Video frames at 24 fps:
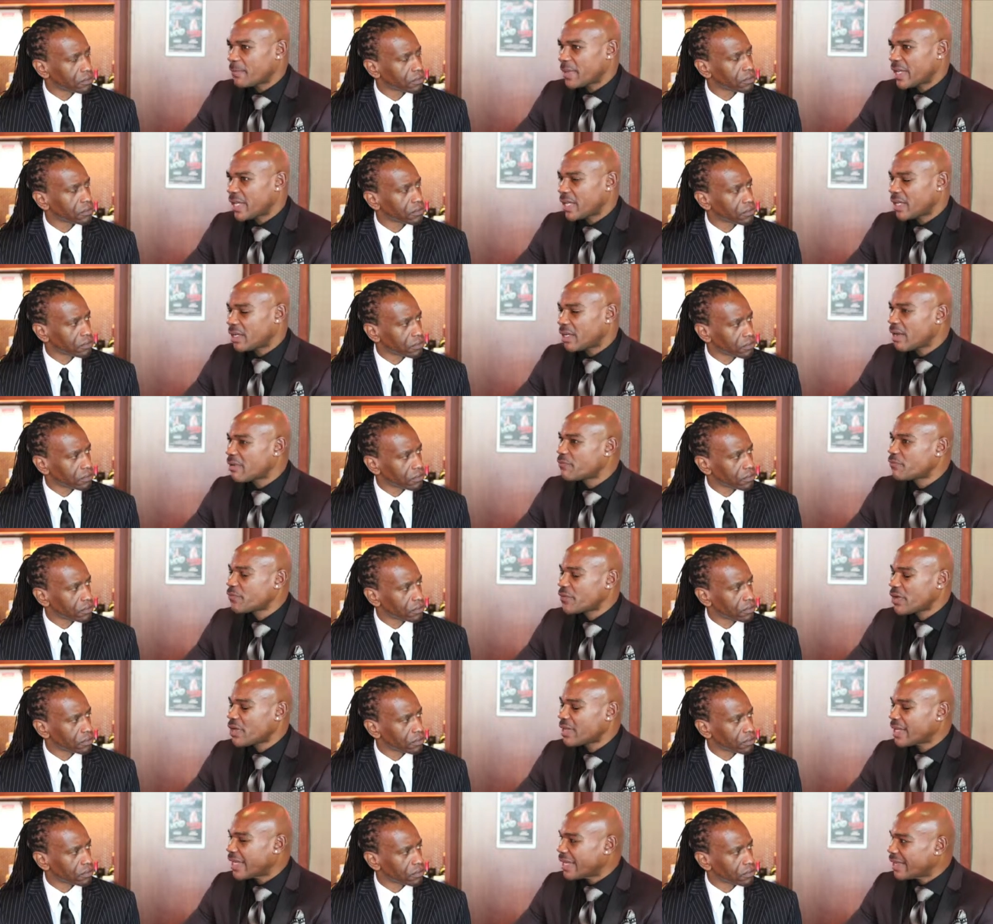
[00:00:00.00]
Speaker 1: man, I
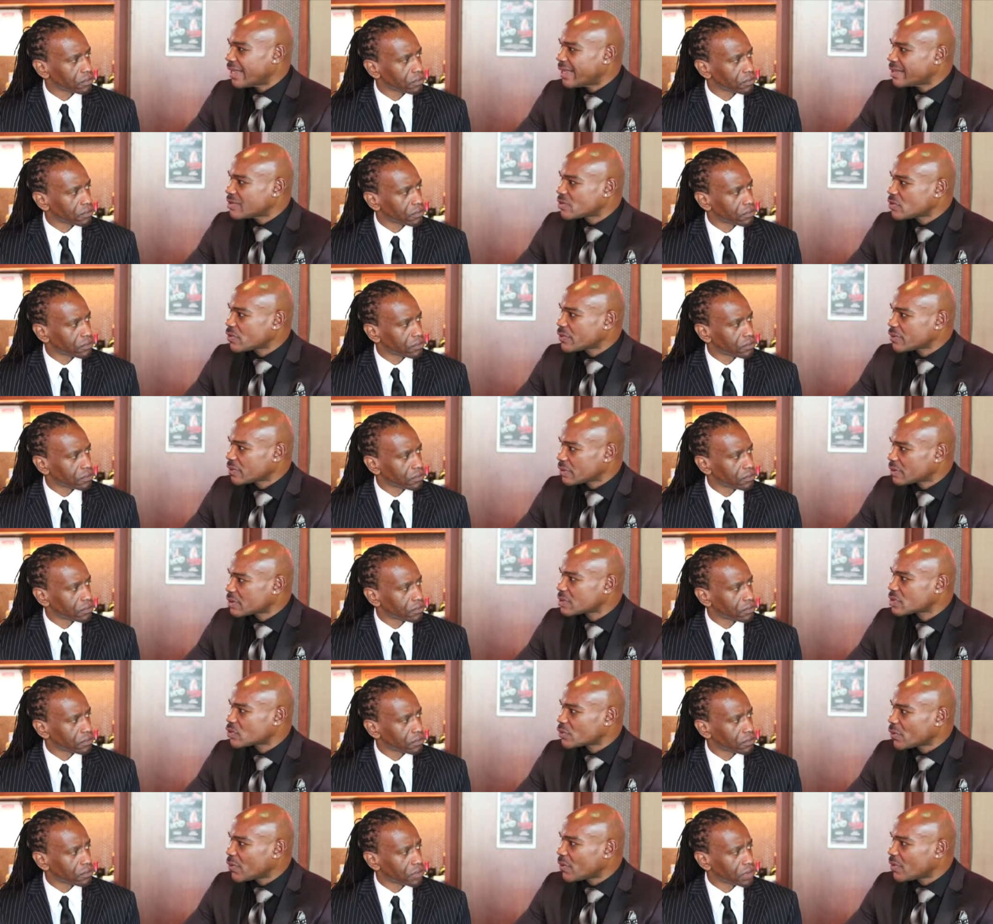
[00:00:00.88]
felt like I took
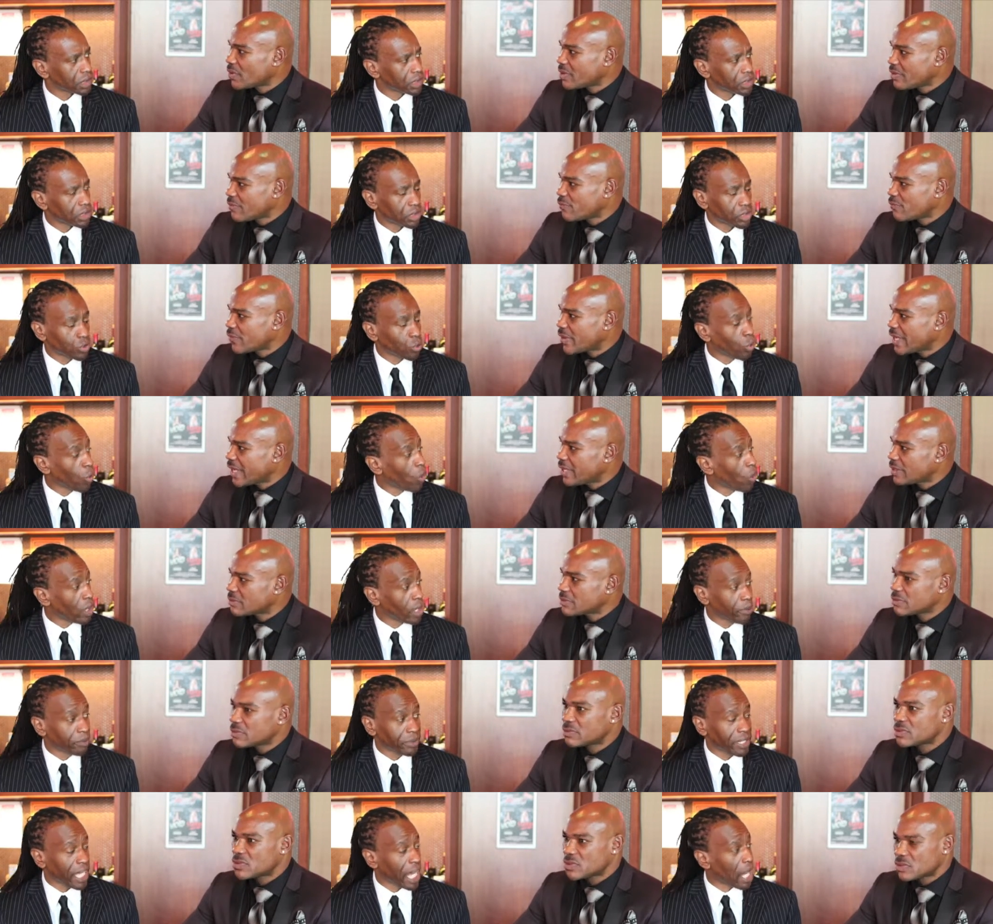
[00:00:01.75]
control of the you
Speaker 2: fight. wore
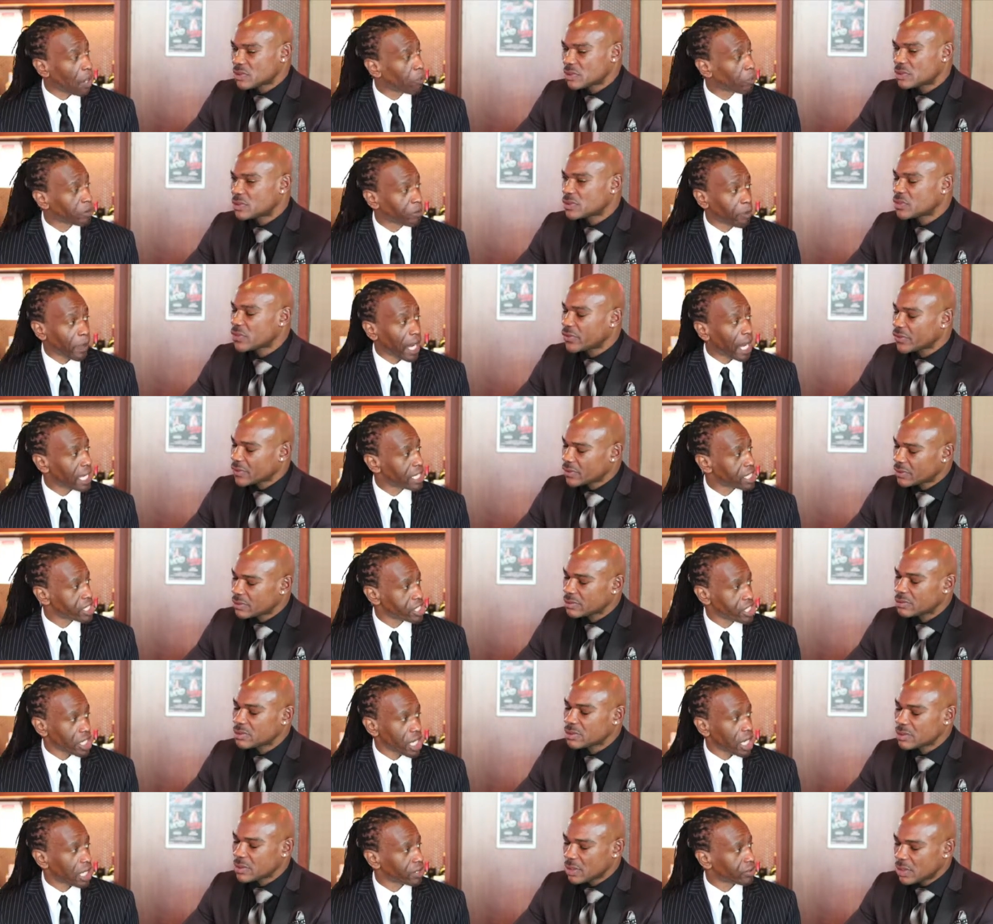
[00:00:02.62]
him down with body
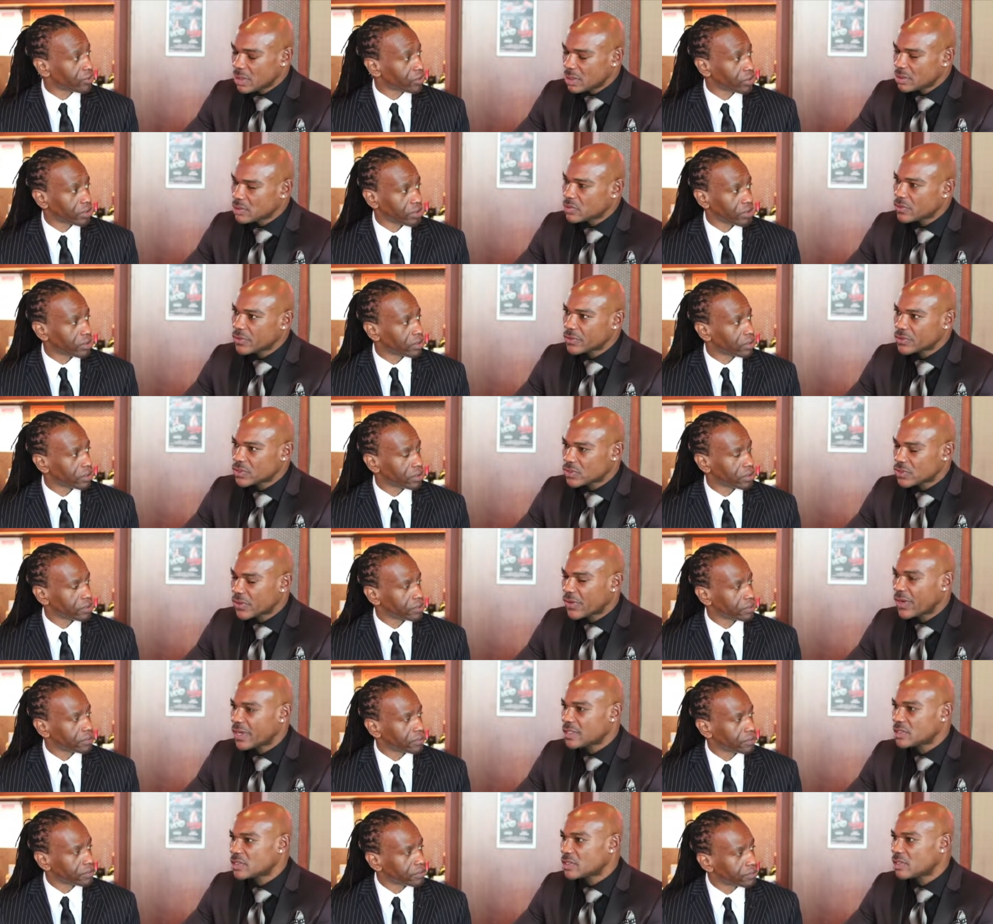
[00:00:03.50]
shots.
Speaker 1: Took
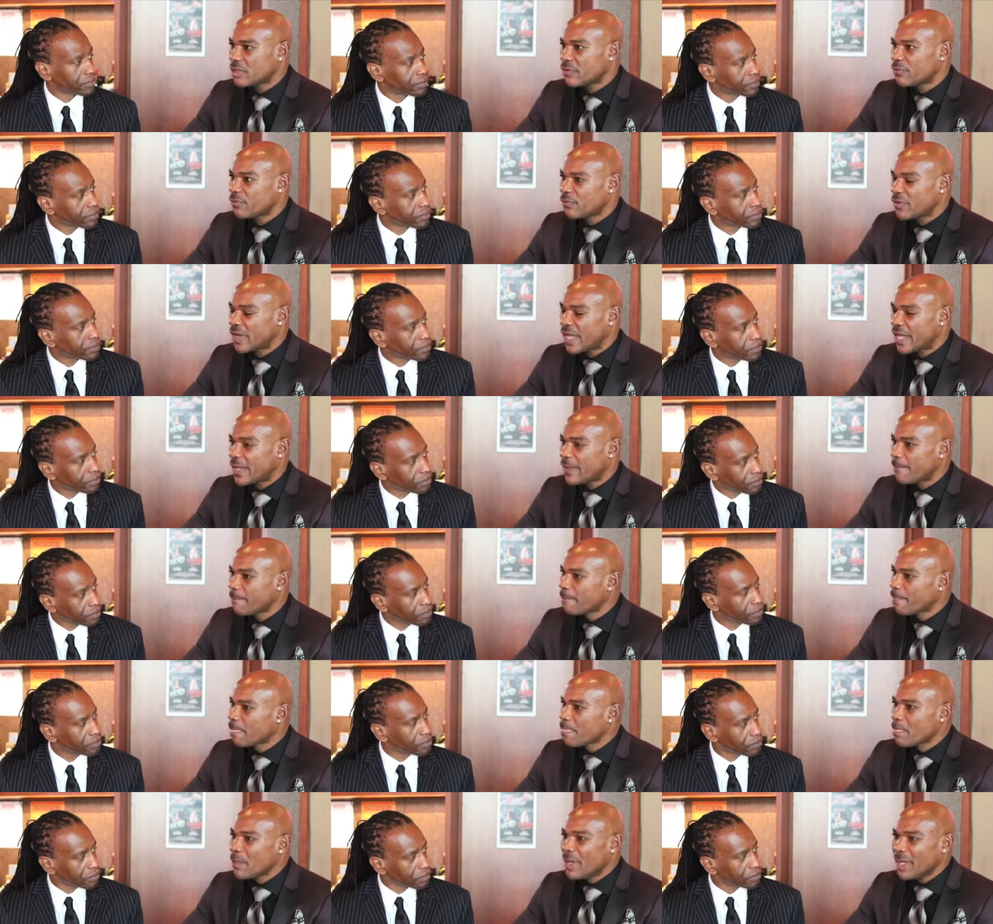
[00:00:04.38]
charge of the fight.
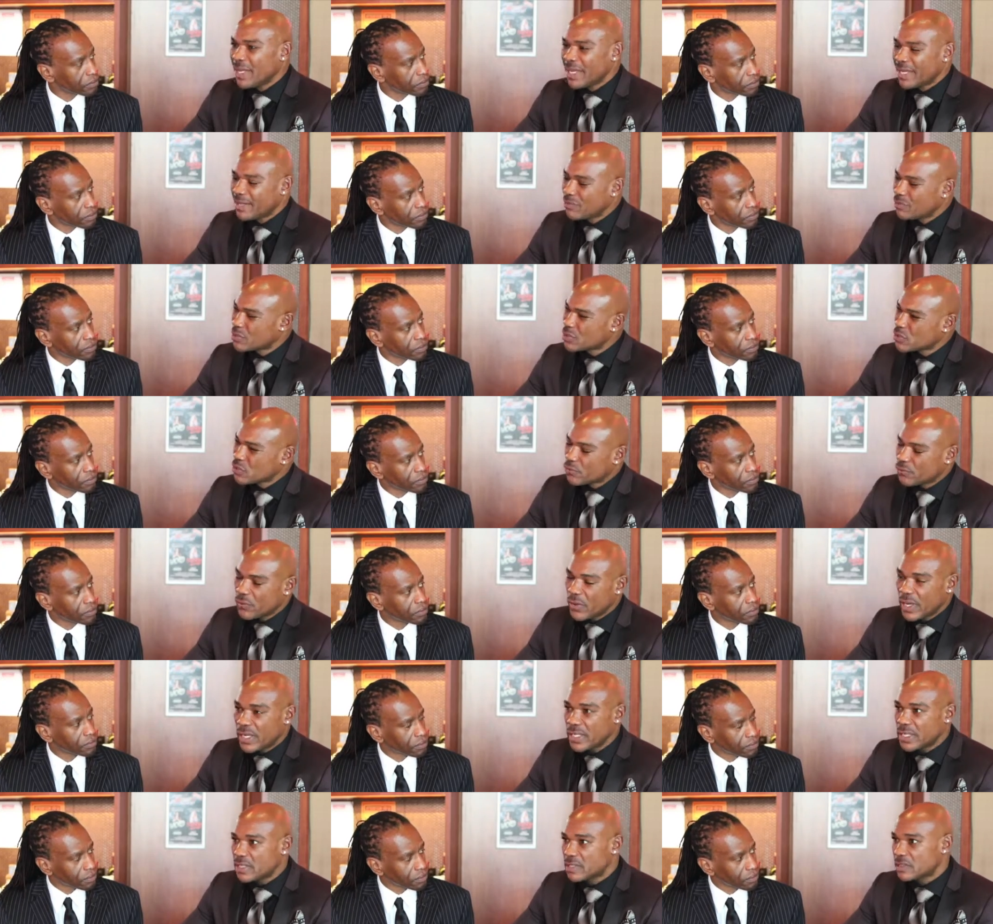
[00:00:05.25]
Mm-hmm. He was
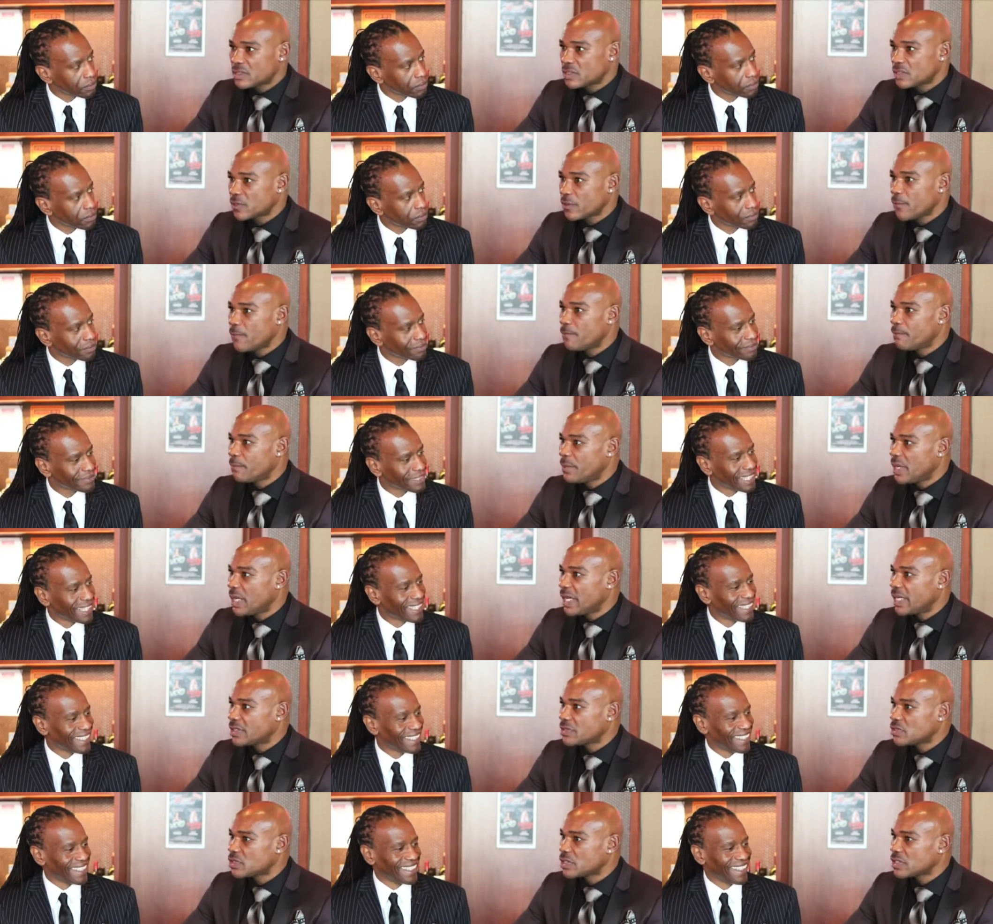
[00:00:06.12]
running so
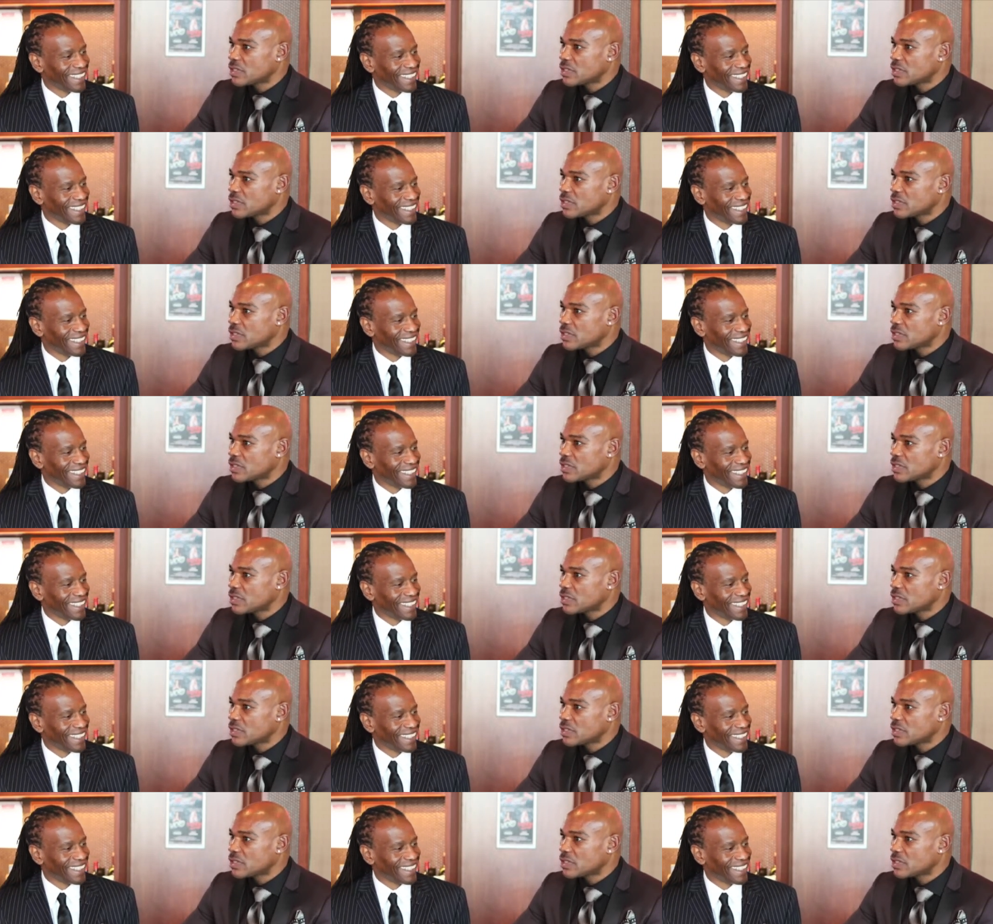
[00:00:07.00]
much.